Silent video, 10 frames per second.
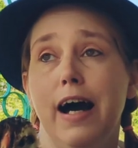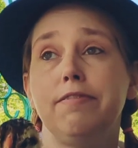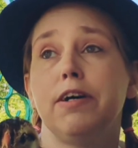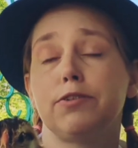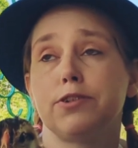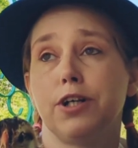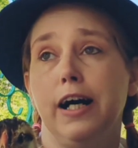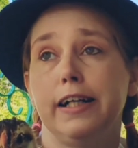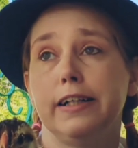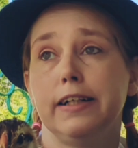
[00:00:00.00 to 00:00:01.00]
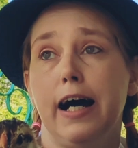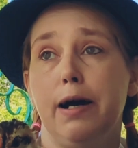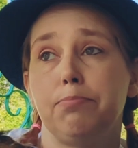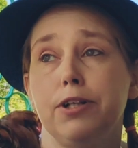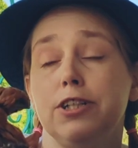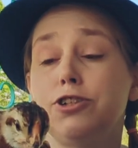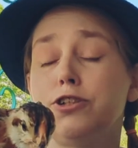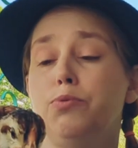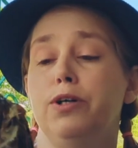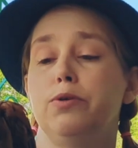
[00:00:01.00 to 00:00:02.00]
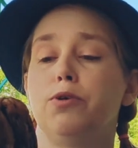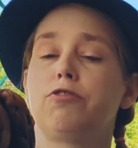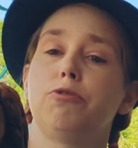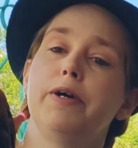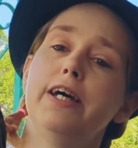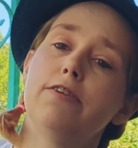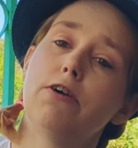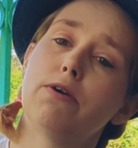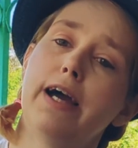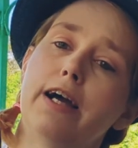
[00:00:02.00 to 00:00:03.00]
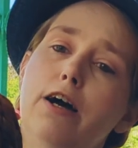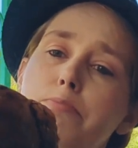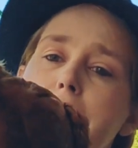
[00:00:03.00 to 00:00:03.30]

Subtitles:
never tried it. I'm pretty sure it wouldn't work for me. It's okay. Calm